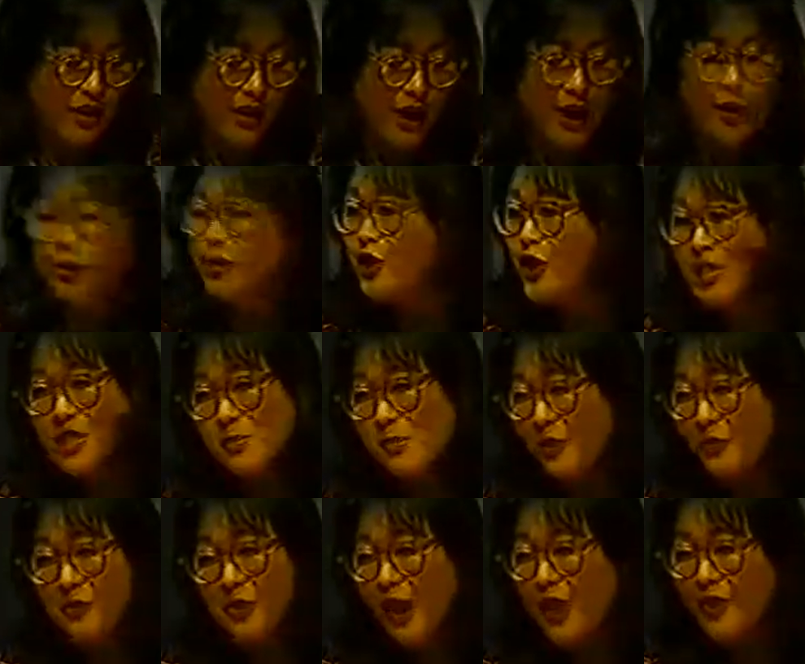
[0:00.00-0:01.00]
I don't trust
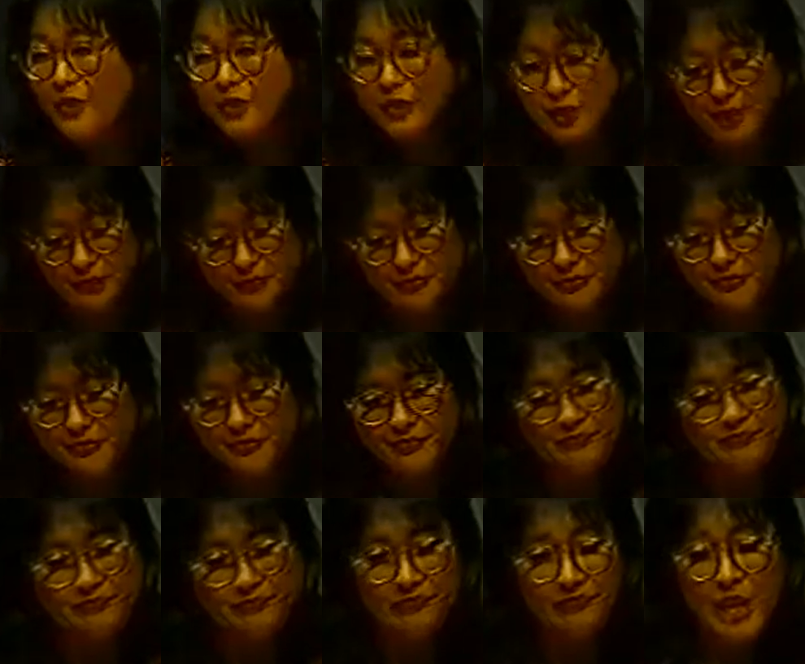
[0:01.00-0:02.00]
my father enough.
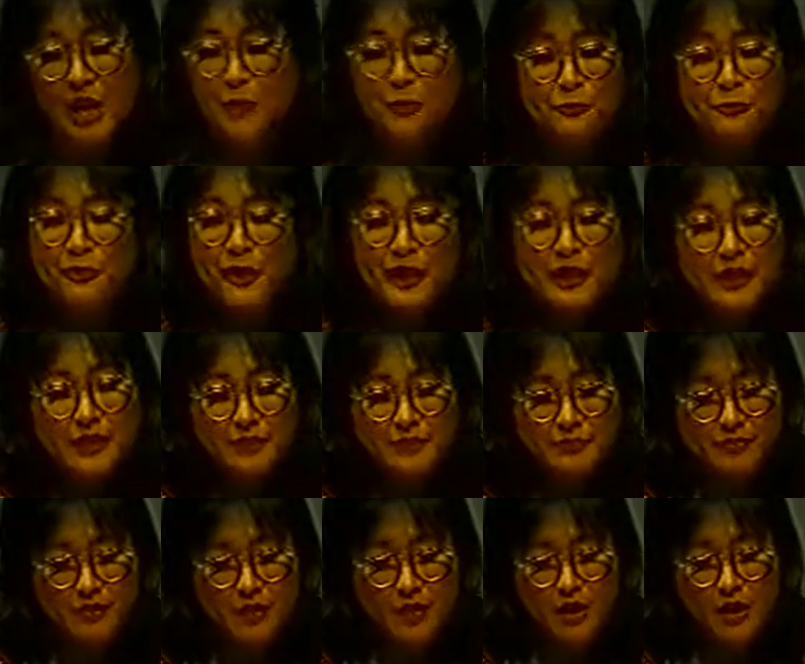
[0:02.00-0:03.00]
I don't feel it.
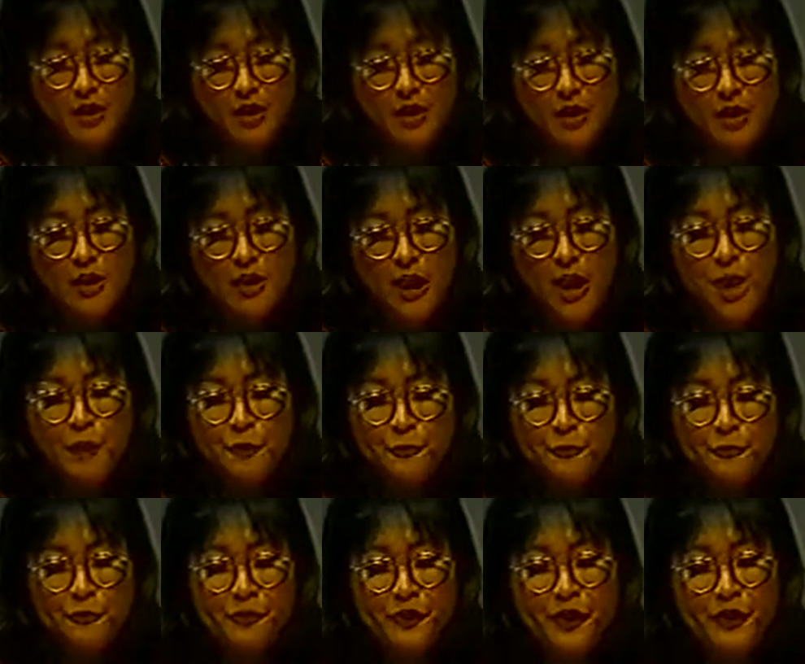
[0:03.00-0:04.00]
I
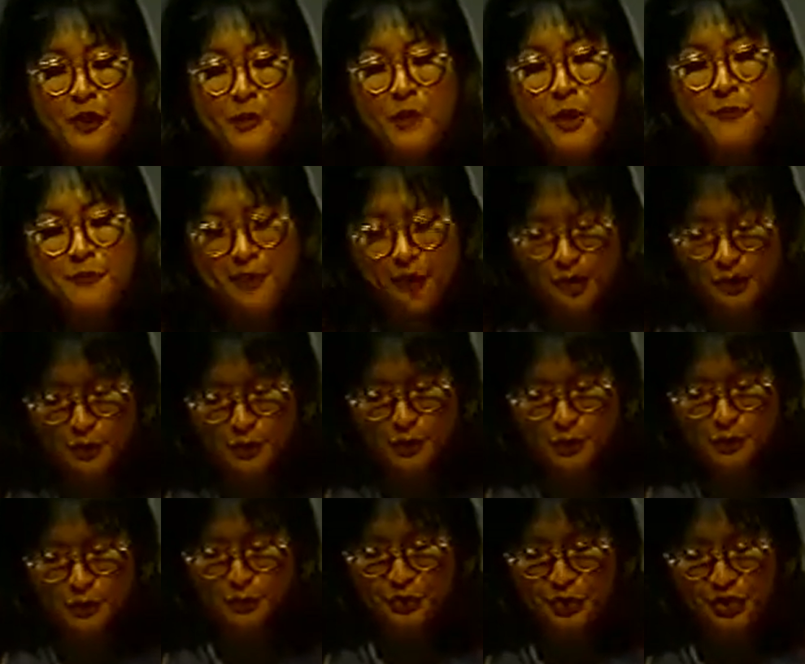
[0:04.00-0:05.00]
don't feel that my father
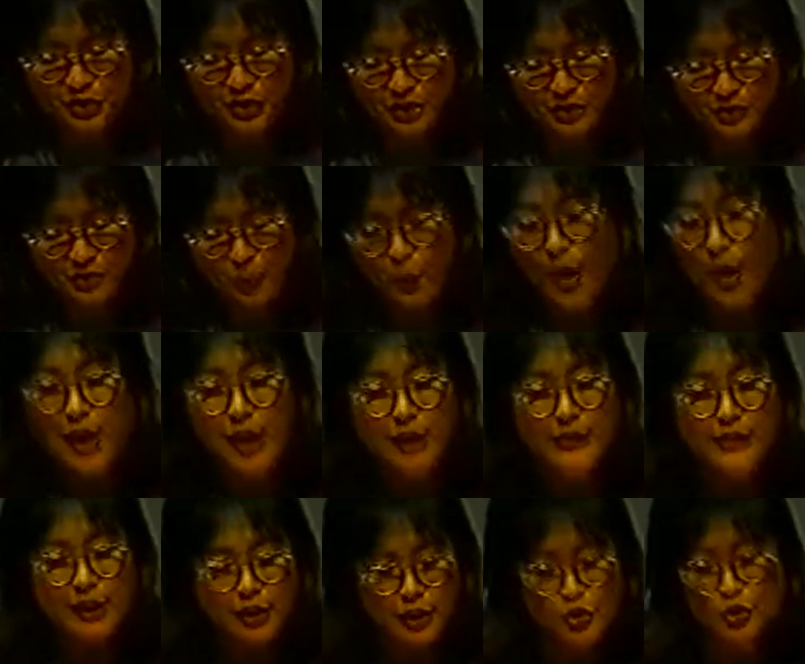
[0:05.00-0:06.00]
will appreciate the way I
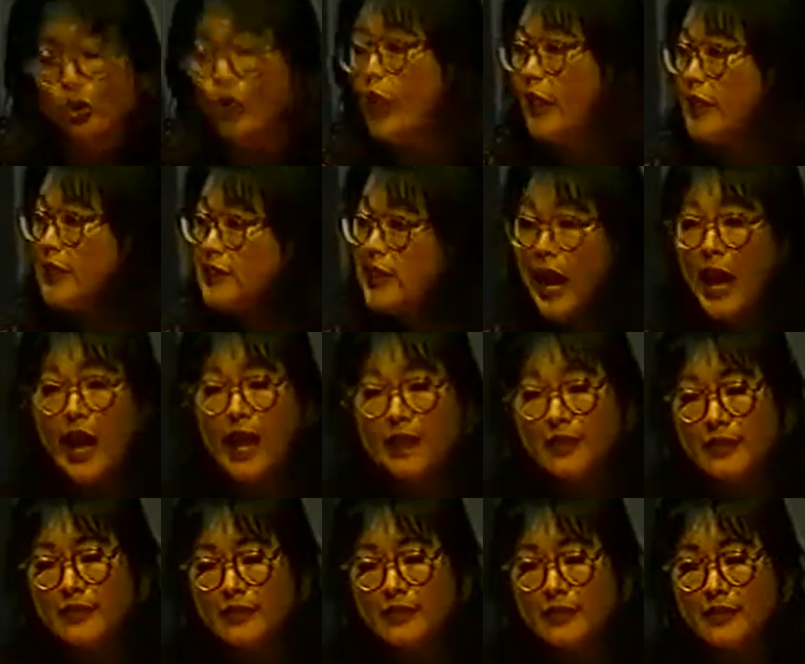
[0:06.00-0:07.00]
take joy in
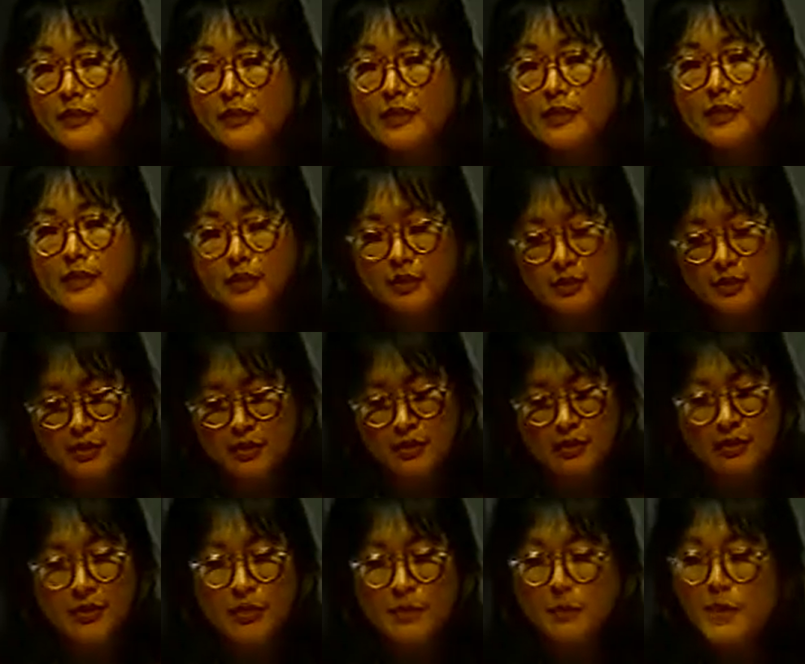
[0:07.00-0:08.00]
God.
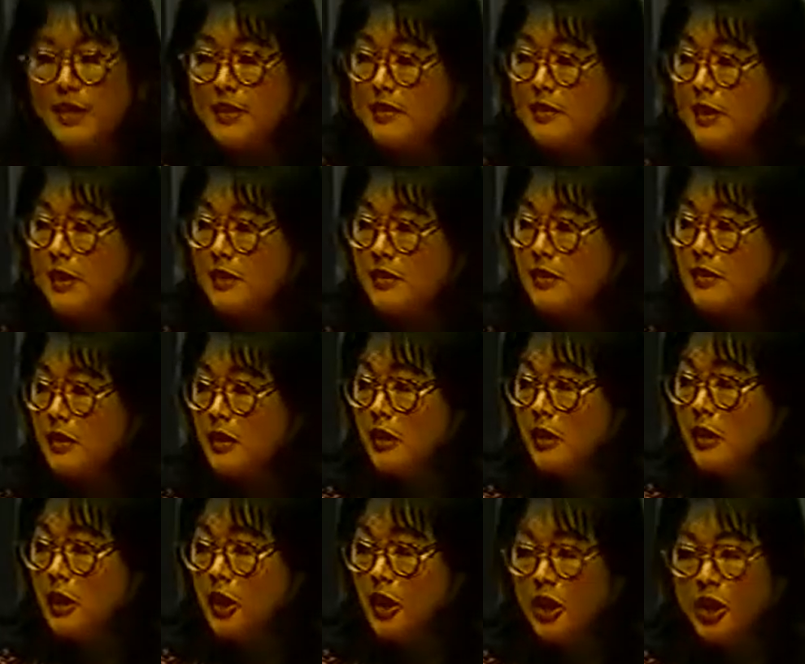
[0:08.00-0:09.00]
Mia says,
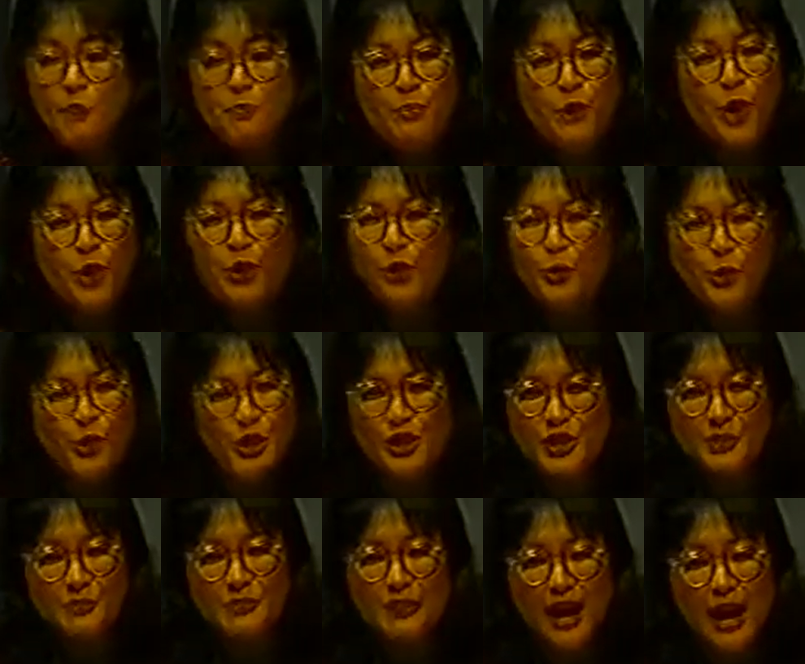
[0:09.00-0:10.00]
you both
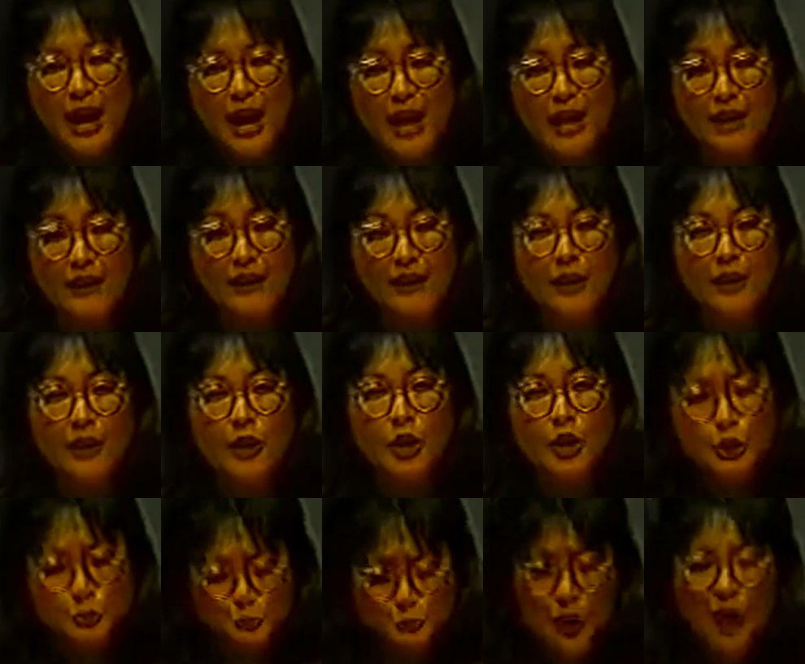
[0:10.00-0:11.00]
worship God.
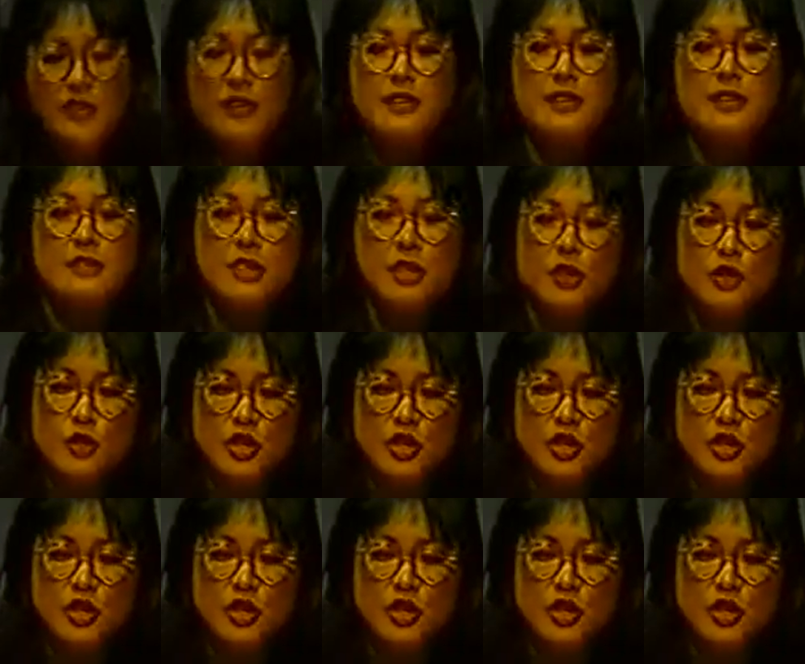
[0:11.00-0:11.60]
Your father does it